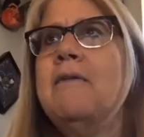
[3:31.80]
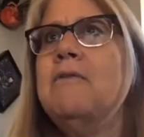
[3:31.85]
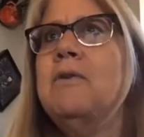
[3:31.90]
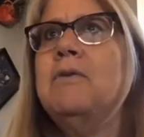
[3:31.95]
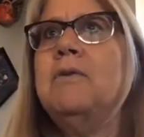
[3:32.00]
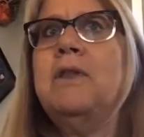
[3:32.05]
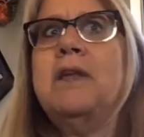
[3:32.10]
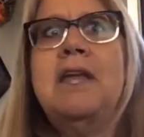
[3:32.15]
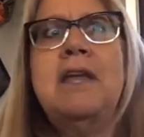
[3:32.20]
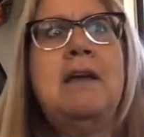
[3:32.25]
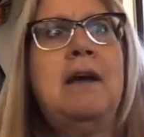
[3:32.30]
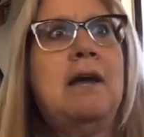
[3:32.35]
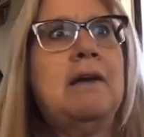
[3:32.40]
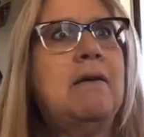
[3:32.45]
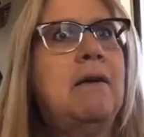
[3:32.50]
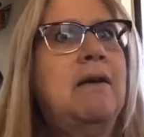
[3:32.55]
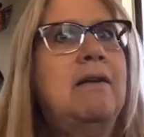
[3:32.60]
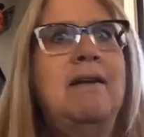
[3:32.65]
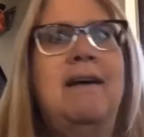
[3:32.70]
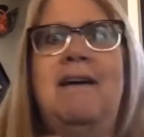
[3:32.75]
got
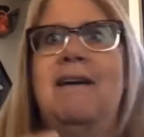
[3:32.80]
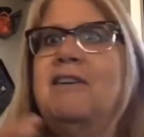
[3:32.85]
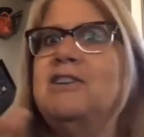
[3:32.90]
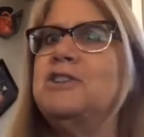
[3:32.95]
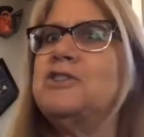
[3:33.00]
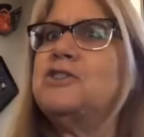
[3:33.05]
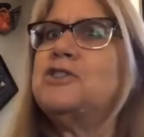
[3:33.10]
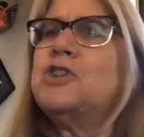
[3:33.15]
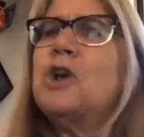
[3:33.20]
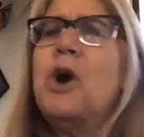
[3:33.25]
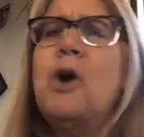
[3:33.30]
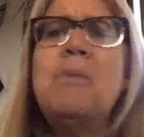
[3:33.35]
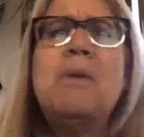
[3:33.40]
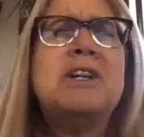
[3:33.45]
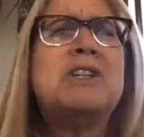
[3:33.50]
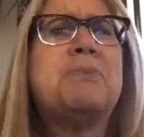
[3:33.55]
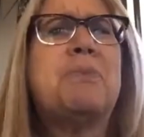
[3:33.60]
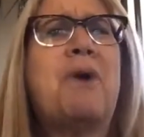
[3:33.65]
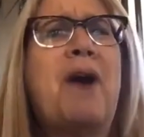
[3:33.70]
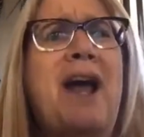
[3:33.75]
so much
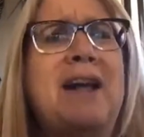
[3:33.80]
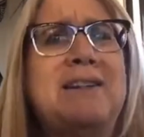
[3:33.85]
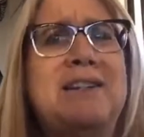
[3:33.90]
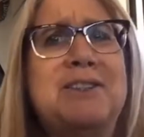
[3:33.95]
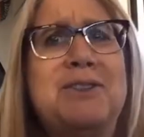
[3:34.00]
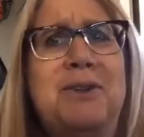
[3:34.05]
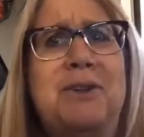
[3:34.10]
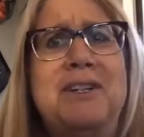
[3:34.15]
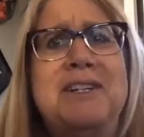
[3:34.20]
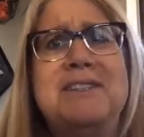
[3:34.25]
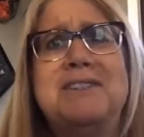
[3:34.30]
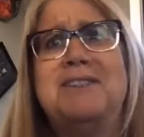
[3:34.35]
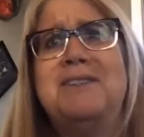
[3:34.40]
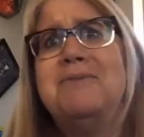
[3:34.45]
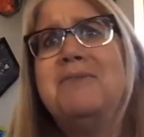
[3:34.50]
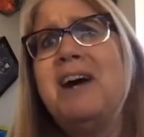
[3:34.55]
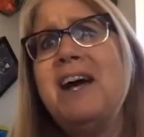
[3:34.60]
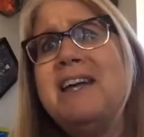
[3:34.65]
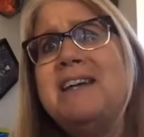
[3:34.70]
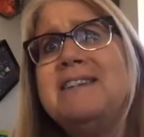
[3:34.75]
practice on his
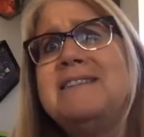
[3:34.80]
device.